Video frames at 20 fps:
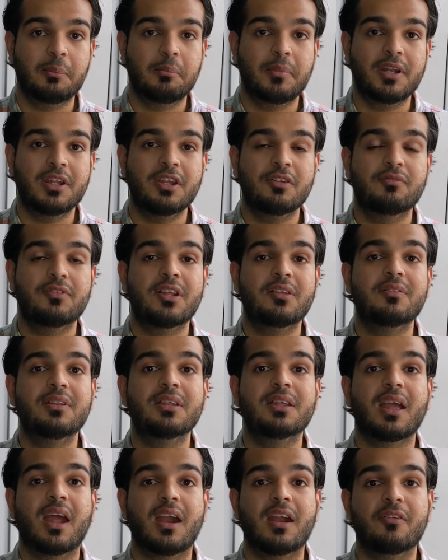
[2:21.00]
meaning you've lived
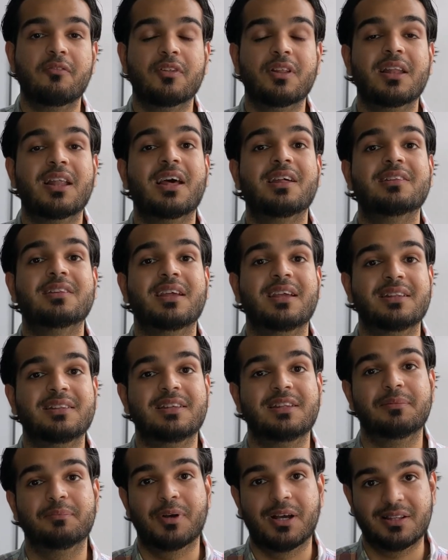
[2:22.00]
in Canada for the last
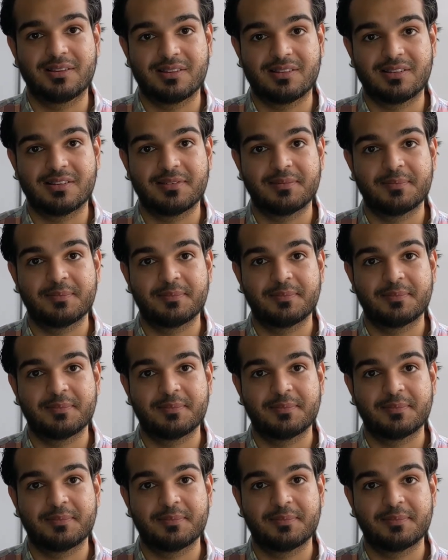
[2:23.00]
18 months.